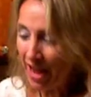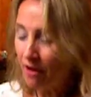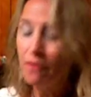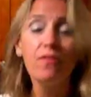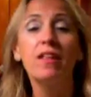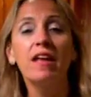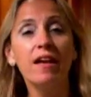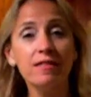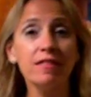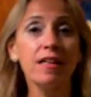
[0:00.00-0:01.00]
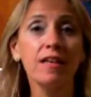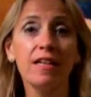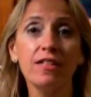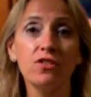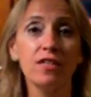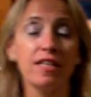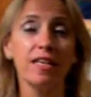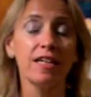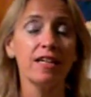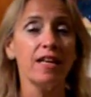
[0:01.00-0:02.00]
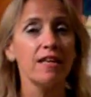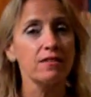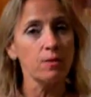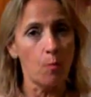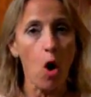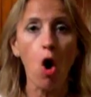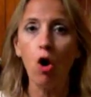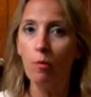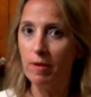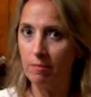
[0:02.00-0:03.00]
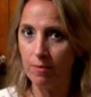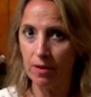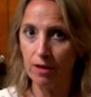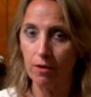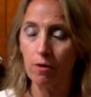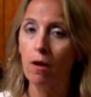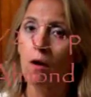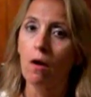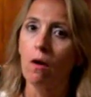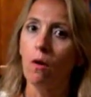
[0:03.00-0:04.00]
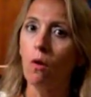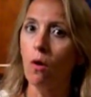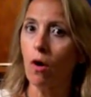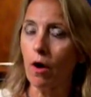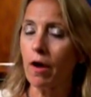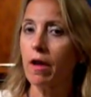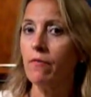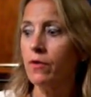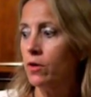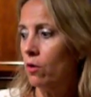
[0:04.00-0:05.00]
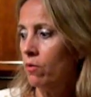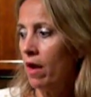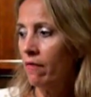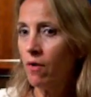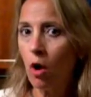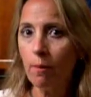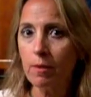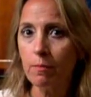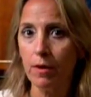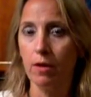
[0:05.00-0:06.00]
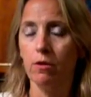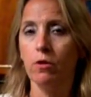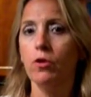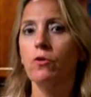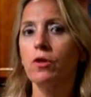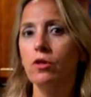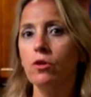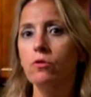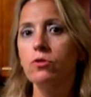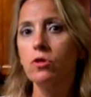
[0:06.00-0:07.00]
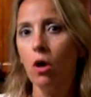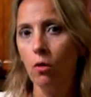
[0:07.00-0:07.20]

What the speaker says: Now, the next thing I need you to get is some almond butter. Or, if you don't have almond butter, you can use